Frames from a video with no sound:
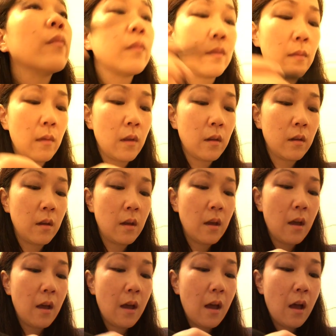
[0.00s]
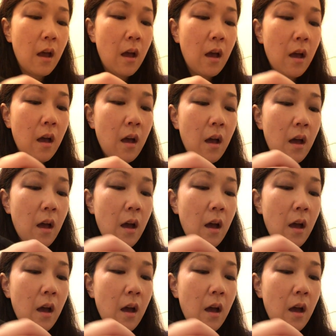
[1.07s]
[no speech]